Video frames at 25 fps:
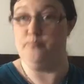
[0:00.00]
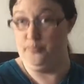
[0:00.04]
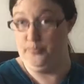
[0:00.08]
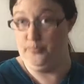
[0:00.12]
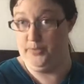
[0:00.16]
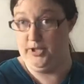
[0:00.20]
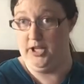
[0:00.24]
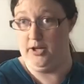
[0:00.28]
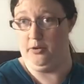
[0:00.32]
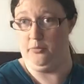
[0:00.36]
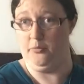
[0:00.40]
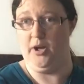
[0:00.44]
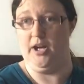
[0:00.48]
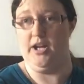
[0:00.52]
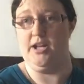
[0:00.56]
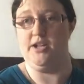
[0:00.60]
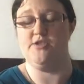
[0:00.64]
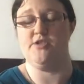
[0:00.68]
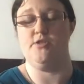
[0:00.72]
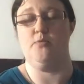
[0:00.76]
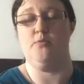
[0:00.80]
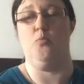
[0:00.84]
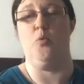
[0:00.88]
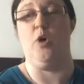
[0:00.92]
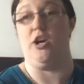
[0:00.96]
getting ready
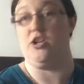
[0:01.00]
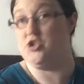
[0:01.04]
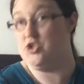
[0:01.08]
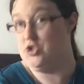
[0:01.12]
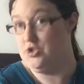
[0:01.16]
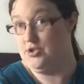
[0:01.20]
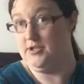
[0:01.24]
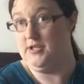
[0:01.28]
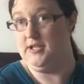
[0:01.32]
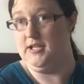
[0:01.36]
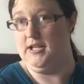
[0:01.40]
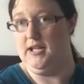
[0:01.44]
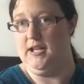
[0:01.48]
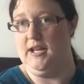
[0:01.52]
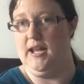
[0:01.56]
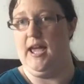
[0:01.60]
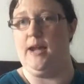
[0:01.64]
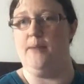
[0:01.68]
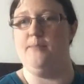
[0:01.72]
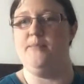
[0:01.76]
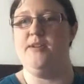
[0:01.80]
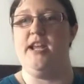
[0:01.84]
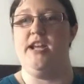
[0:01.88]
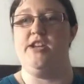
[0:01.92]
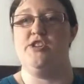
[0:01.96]
to watch the
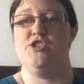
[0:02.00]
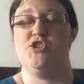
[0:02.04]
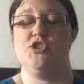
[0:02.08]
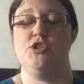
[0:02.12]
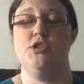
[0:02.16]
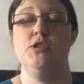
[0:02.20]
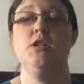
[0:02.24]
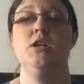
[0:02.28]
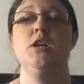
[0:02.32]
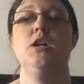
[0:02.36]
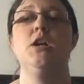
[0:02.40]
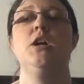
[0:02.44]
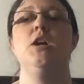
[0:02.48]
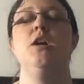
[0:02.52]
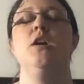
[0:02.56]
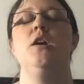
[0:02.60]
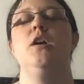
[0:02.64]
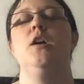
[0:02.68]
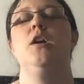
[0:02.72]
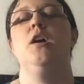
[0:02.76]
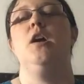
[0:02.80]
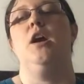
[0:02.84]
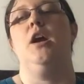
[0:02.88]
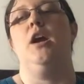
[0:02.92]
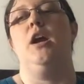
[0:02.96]
adaptation.
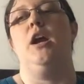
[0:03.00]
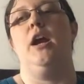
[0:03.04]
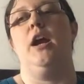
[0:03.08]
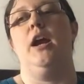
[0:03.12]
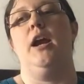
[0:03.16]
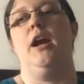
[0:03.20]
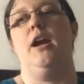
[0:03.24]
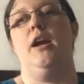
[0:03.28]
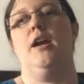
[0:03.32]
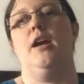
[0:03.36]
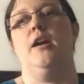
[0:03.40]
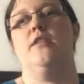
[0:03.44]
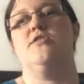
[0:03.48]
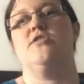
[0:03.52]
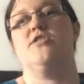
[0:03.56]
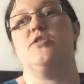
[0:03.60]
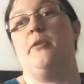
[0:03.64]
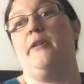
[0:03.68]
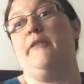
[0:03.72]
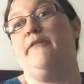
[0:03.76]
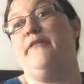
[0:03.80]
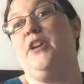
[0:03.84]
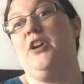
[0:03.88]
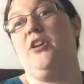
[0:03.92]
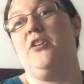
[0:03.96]
And so
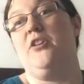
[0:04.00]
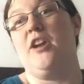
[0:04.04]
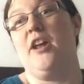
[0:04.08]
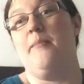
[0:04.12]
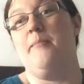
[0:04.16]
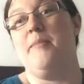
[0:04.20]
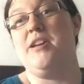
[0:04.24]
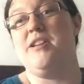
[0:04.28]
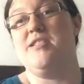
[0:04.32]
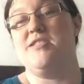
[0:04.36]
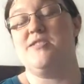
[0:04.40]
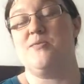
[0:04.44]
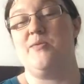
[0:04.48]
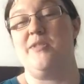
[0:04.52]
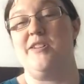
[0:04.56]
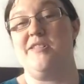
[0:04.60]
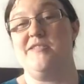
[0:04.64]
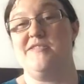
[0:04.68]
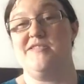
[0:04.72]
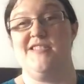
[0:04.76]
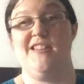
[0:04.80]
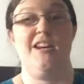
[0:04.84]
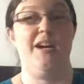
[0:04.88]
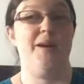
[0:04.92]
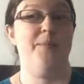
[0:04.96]
I figured I may as well
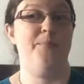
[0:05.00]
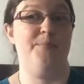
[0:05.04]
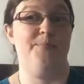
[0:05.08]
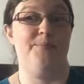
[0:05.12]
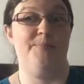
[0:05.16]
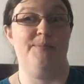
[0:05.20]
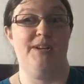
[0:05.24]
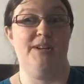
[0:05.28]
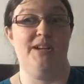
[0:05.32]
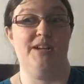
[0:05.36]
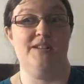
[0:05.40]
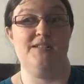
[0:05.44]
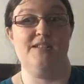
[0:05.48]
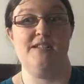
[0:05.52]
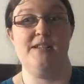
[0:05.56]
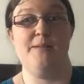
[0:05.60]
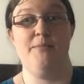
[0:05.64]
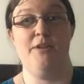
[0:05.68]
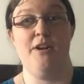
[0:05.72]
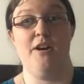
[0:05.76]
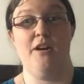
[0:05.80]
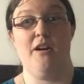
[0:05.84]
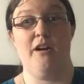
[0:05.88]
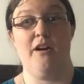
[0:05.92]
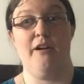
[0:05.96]
set up a
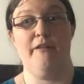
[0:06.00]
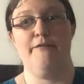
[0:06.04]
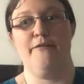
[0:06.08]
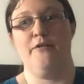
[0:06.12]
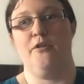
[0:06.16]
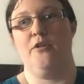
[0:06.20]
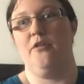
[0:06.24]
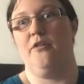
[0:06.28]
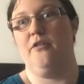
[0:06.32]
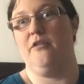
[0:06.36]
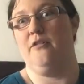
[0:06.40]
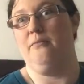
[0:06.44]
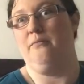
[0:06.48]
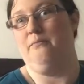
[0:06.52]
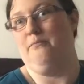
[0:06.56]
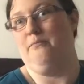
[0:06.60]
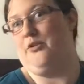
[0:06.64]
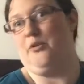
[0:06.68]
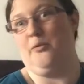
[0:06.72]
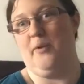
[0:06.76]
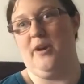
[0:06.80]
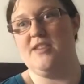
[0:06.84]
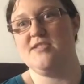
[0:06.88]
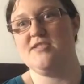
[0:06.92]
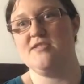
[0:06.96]
TBR for
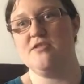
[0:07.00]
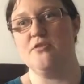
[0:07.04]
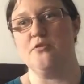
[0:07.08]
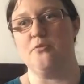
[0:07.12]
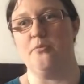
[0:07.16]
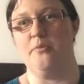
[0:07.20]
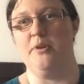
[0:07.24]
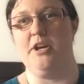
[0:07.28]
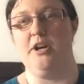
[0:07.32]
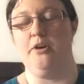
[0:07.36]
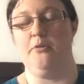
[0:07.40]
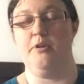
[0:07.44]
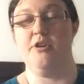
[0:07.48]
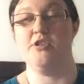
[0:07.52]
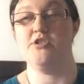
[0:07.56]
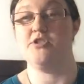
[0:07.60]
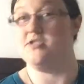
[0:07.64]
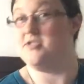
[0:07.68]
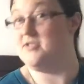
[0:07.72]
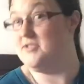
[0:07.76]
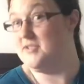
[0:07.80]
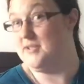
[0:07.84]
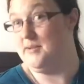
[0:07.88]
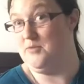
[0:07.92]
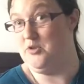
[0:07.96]
the rest of the reading rush
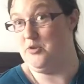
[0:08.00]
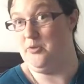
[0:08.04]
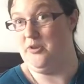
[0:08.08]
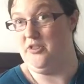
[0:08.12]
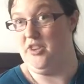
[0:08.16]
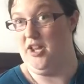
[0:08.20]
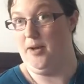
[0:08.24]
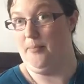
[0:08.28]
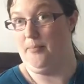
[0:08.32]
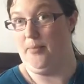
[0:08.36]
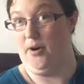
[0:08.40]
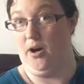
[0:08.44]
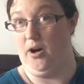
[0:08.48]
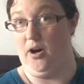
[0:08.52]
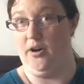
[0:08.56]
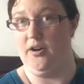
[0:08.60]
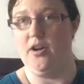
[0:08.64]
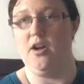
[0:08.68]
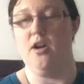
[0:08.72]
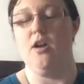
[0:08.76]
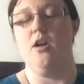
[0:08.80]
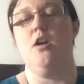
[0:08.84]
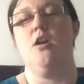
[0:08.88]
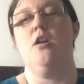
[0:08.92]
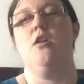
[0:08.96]
since I'm doing that part.
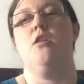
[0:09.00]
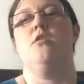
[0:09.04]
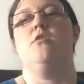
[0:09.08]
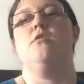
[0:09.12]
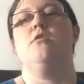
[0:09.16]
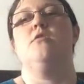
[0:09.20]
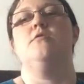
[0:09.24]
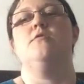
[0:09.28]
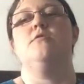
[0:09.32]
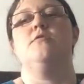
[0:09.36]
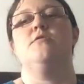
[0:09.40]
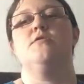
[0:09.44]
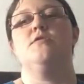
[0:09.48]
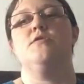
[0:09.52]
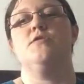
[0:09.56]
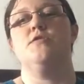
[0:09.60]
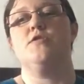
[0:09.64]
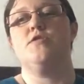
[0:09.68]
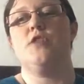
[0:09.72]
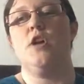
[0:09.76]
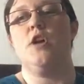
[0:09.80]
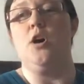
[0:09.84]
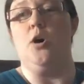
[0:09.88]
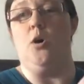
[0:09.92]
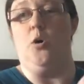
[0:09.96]

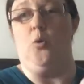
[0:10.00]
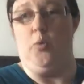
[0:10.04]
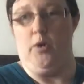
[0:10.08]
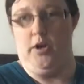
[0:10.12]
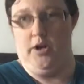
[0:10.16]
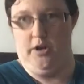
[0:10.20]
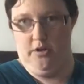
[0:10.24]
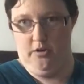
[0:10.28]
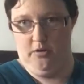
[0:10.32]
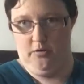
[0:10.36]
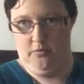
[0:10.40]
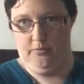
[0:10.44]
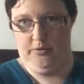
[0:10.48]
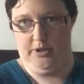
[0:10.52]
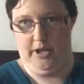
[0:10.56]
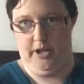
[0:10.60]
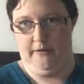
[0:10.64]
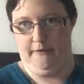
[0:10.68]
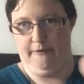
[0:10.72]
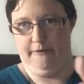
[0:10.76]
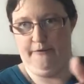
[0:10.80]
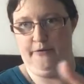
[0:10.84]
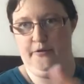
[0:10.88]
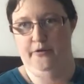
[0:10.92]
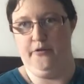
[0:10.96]
So,
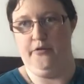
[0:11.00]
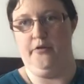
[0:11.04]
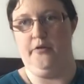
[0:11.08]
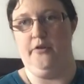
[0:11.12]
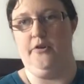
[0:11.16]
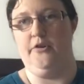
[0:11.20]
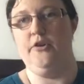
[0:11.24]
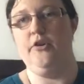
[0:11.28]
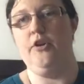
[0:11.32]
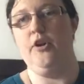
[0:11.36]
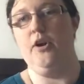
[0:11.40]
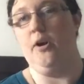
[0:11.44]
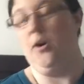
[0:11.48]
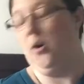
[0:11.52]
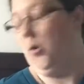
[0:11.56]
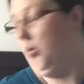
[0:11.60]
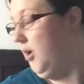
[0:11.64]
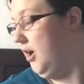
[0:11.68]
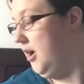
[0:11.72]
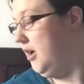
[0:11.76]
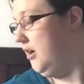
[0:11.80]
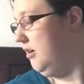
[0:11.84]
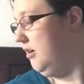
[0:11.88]
without further ado,